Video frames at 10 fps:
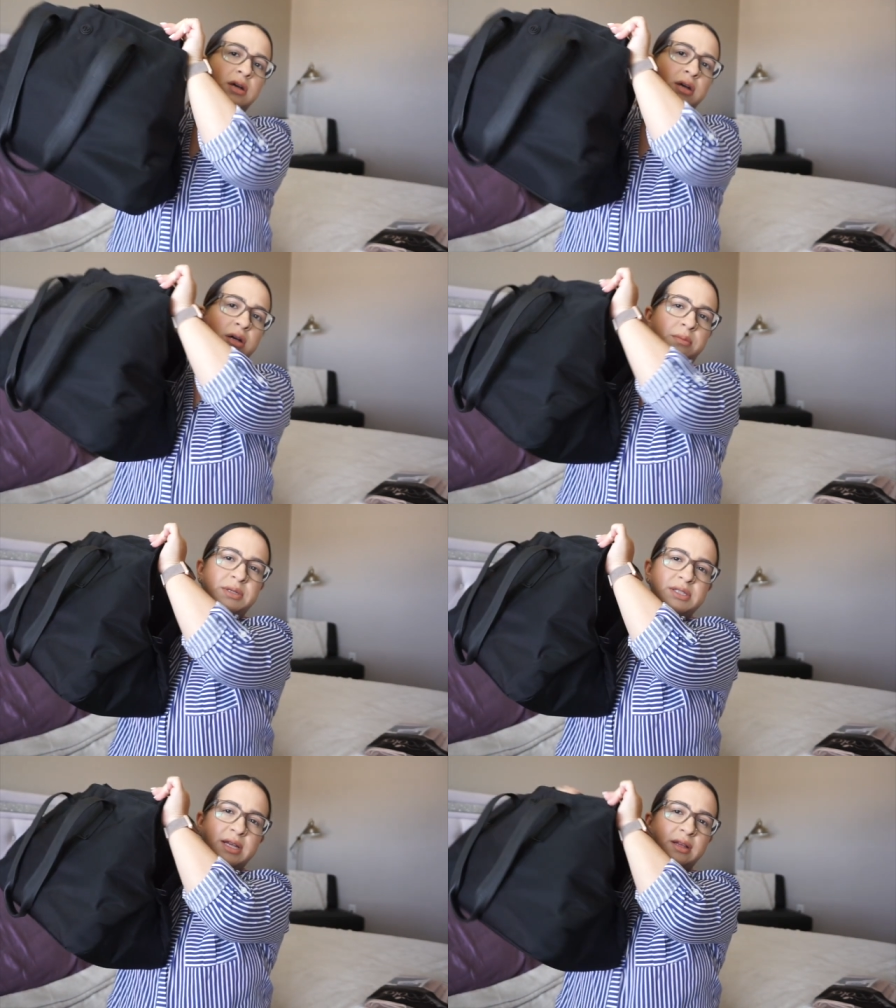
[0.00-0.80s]
um,
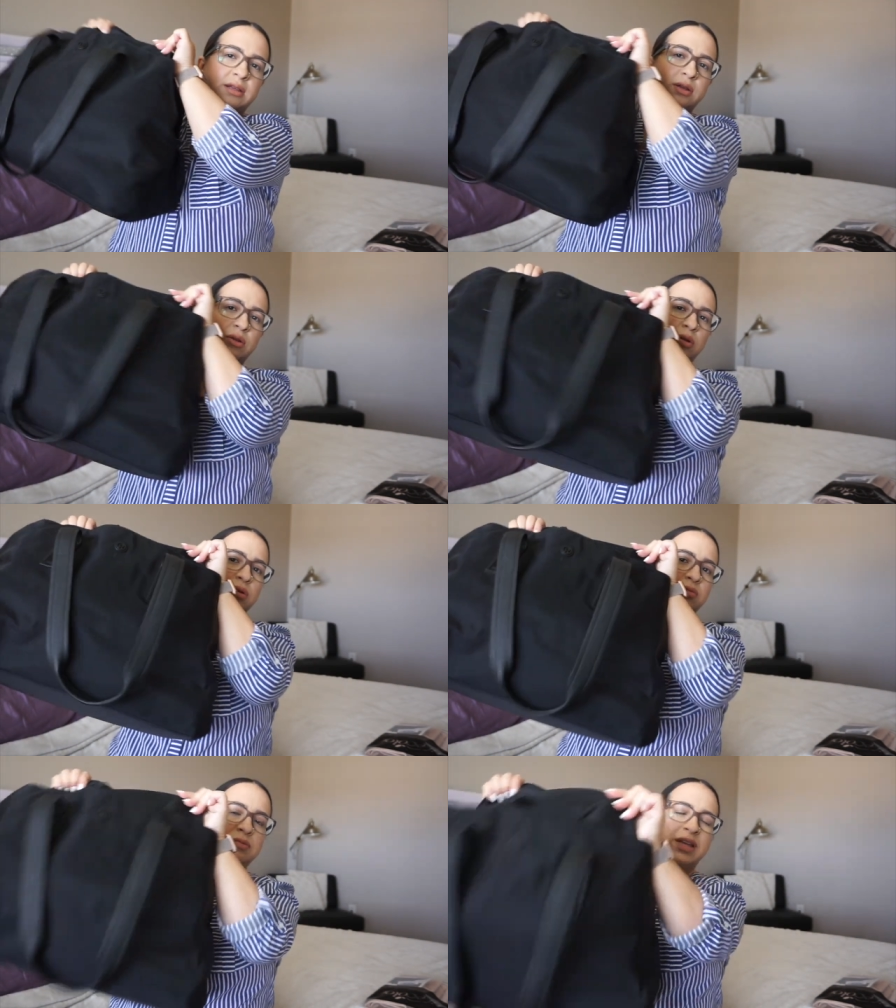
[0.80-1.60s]
it's like a
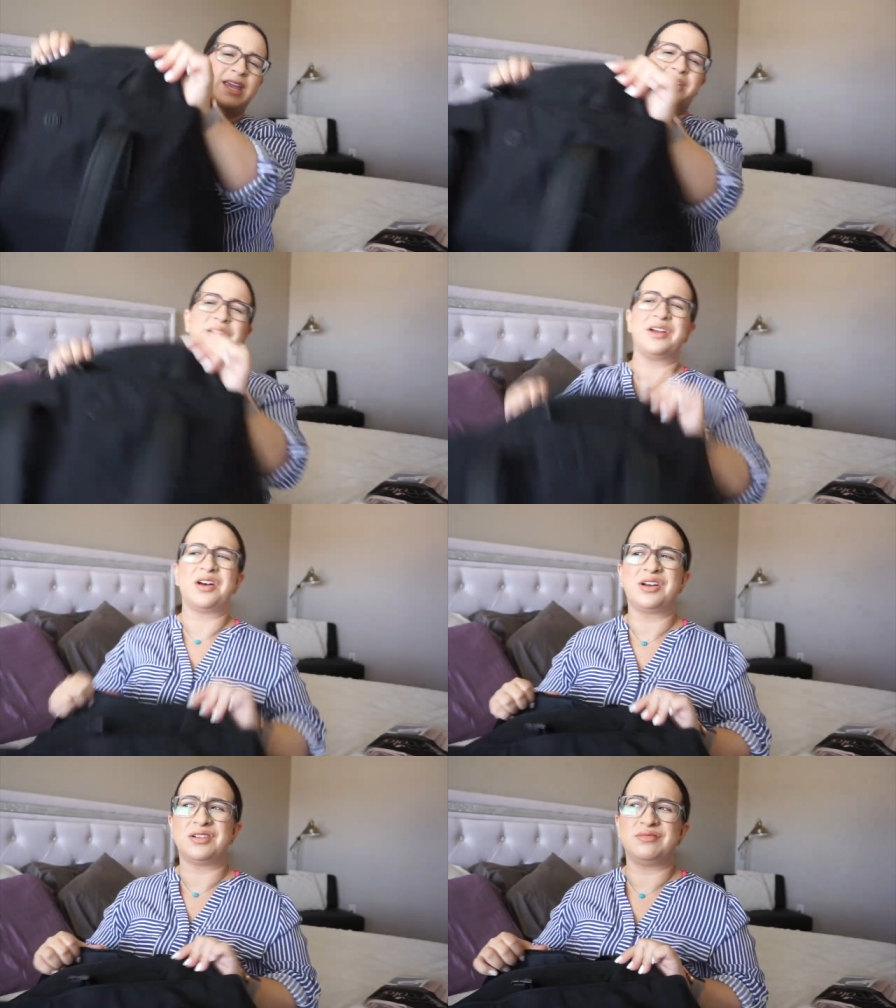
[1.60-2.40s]
little
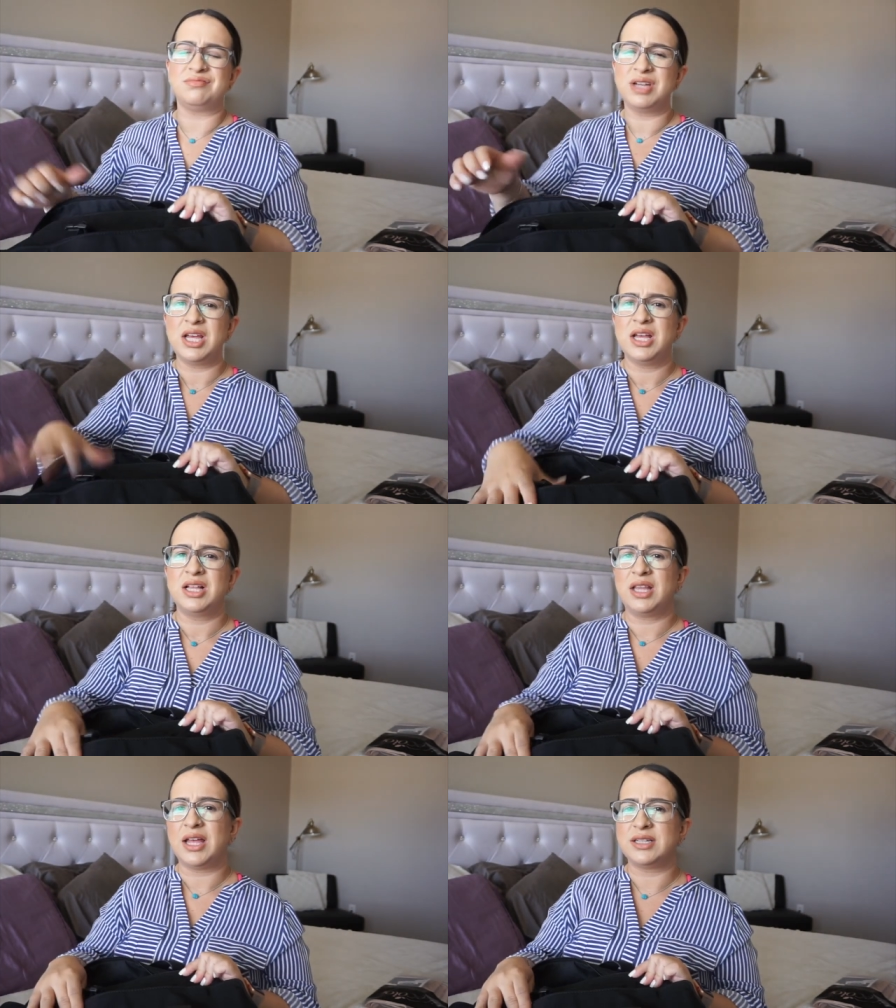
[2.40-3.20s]
carry-on
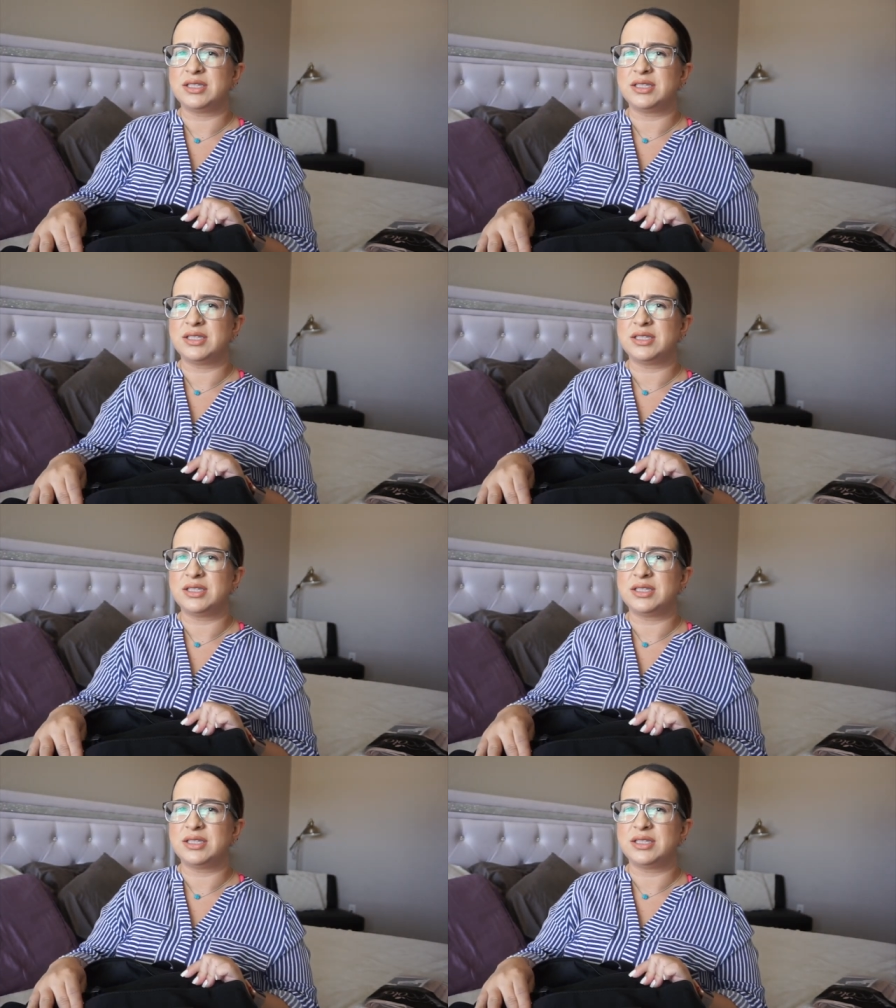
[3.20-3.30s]
like